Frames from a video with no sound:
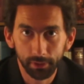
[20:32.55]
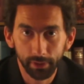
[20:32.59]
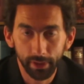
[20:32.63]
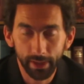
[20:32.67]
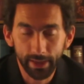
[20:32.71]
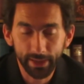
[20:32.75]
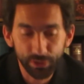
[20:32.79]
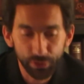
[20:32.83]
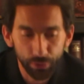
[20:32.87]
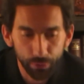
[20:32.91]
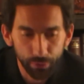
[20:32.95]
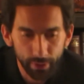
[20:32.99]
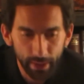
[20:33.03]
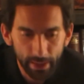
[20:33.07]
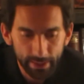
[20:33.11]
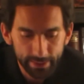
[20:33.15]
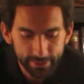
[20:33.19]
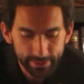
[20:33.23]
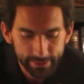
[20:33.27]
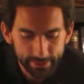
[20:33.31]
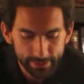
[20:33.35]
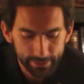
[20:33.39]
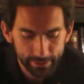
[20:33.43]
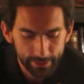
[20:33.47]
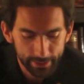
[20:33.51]
And so
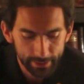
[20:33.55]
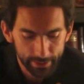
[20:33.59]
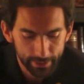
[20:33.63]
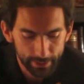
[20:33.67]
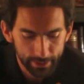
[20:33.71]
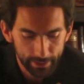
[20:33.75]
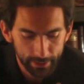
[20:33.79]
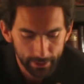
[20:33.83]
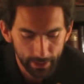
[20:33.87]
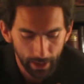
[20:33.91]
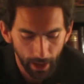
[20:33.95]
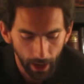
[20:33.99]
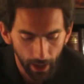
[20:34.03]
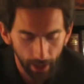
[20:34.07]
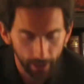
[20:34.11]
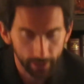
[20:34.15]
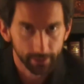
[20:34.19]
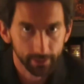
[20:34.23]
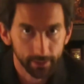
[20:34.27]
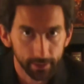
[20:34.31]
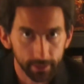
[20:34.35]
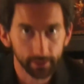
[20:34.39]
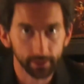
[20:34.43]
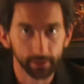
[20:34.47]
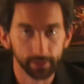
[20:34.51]
I
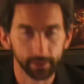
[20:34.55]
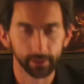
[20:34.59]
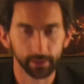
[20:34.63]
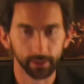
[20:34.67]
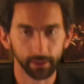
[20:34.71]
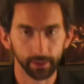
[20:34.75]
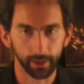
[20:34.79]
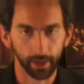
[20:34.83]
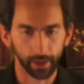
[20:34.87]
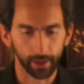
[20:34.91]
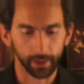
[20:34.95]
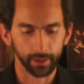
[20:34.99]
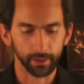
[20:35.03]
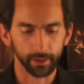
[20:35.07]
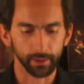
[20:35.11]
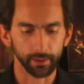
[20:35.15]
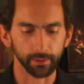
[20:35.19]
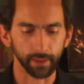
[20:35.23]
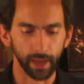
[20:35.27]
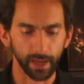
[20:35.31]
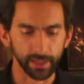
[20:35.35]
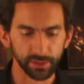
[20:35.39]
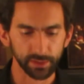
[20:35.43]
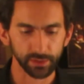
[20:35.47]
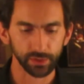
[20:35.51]
think
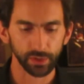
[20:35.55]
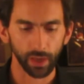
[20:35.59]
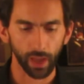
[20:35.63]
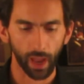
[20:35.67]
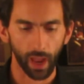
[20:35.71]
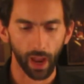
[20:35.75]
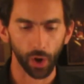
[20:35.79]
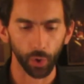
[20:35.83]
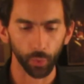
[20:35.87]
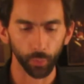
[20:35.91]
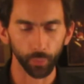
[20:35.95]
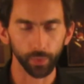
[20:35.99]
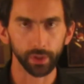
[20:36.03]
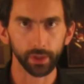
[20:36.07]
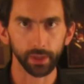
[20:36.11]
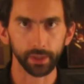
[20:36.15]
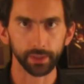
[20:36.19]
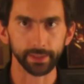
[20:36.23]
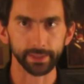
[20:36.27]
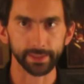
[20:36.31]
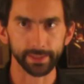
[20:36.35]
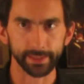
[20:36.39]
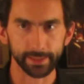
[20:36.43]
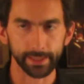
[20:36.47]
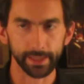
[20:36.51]
that's how we can
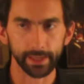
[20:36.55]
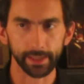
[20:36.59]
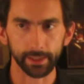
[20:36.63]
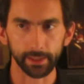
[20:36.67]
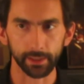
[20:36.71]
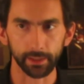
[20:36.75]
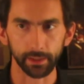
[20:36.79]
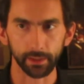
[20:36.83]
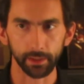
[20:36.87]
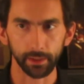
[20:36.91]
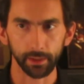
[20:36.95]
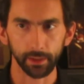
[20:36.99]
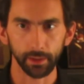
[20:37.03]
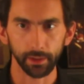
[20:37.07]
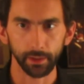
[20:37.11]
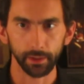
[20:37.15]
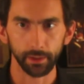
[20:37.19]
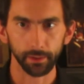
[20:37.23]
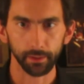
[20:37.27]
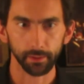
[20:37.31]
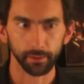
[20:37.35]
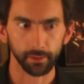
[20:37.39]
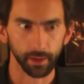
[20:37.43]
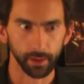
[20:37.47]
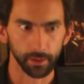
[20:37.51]
say
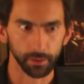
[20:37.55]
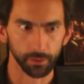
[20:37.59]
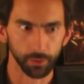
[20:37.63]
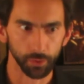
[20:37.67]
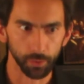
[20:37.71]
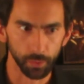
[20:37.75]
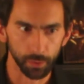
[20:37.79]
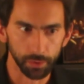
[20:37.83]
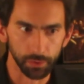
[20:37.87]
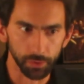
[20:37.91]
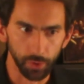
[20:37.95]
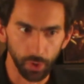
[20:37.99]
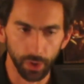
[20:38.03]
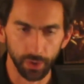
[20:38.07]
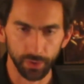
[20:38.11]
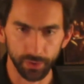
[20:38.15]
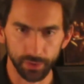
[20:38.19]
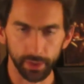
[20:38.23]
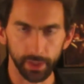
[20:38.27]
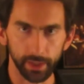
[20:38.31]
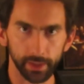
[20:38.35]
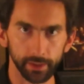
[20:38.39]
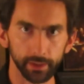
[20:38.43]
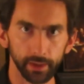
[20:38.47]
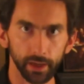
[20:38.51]
that there were laws
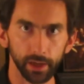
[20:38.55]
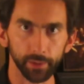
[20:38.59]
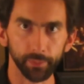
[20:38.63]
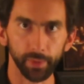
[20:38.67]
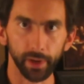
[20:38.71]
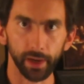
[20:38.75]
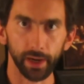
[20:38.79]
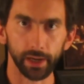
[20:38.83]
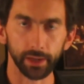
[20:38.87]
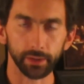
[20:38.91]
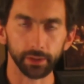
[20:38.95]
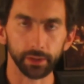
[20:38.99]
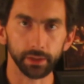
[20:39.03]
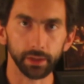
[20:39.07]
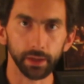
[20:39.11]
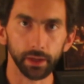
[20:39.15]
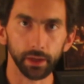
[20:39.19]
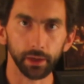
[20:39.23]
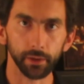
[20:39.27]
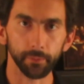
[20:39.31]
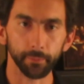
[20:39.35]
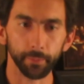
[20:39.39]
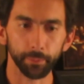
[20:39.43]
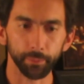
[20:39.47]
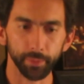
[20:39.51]
like that back in the
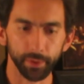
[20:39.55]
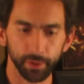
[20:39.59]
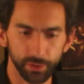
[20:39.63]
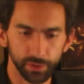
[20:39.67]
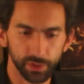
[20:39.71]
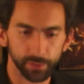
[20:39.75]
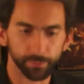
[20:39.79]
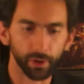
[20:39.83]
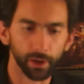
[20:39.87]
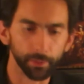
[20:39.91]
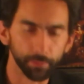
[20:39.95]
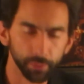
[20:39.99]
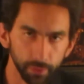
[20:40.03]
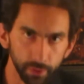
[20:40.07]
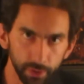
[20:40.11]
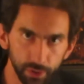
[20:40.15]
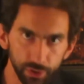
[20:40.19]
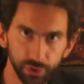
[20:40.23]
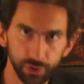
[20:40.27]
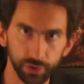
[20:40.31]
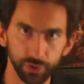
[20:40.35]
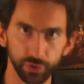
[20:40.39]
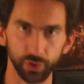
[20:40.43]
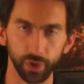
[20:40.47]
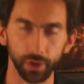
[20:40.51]
day, because the
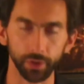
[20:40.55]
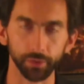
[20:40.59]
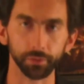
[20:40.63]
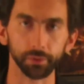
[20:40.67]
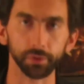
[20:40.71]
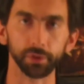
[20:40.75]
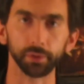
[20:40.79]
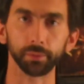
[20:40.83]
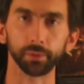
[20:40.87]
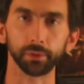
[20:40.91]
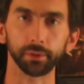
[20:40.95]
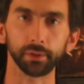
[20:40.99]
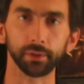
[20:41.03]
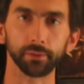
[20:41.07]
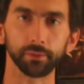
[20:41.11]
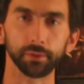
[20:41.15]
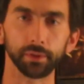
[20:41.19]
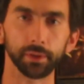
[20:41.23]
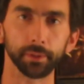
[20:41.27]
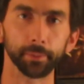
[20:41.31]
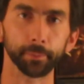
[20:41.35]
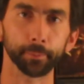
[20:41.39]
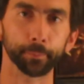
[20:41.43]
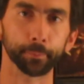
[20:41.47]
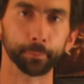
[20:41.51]
population generally believed it.